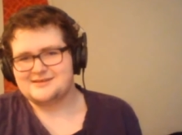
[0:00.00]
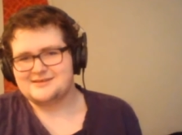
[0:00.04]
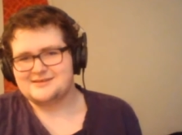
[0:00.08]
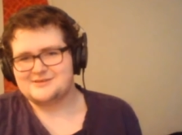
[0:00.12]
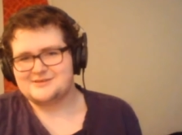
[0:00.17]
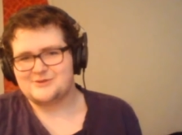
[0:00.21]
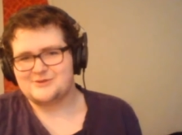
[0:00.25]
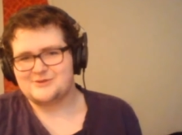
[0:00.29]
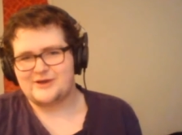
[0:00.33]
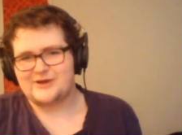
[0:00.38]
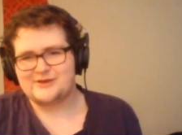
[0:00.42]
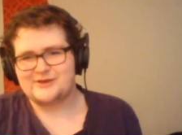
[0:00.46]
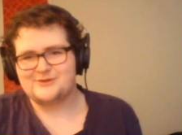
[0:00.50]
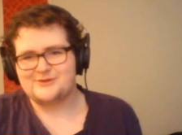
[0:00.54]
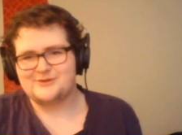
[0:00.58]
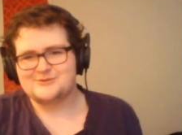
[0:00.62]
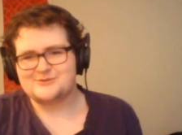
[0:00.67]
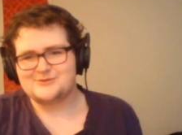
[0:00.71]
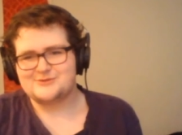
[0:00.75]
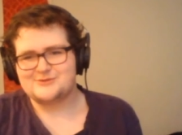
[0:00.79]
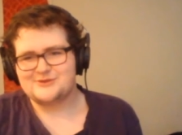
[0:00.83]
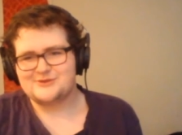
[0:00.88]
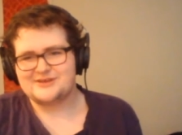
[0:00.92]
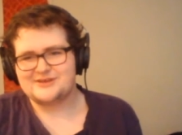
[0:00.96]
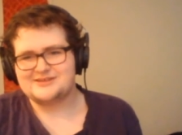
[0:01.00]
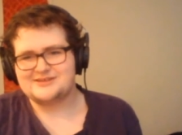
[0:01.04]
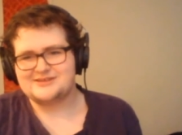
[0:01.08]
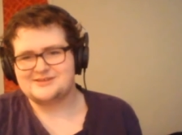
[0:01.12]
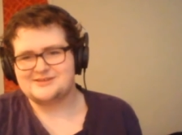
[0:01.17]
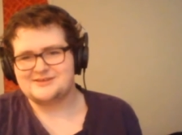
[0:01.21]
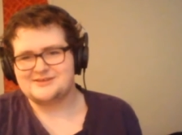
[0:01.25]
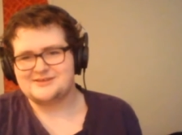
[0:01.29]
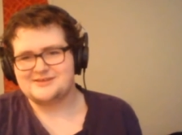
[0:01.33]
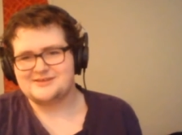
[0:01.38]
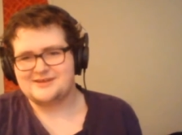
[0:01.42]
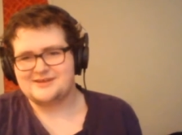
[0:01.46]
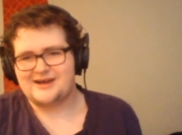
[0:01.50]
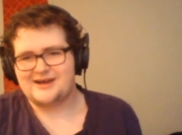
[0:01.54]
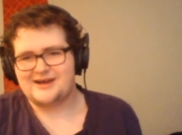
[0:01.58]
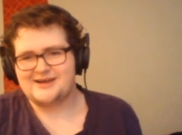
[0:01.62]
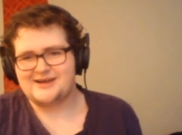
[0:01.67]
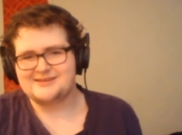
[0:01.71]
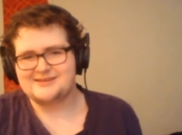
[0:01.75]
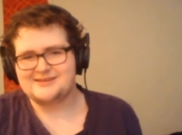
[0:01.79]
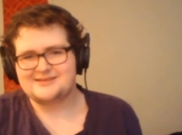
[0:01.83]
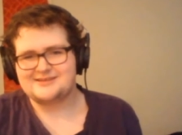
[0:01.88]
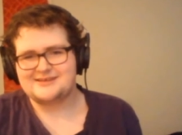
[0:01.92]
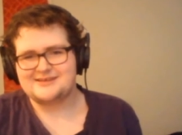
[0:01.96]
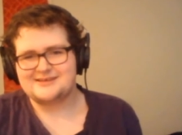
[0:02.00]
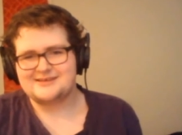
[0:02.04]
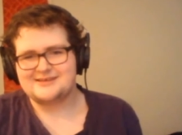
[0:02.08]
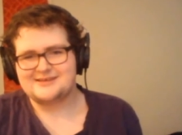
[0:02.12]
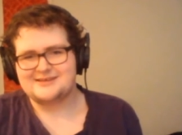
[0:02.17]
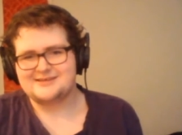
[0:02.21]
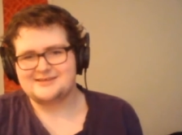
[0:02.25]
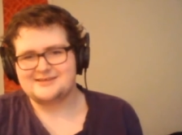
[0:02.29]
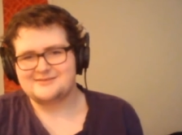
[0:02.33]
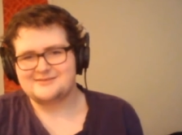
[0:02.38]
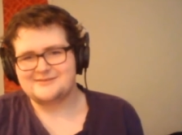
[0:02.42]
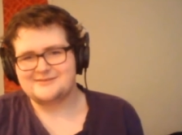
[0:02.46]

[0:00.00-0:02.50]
so I go to look at her. I think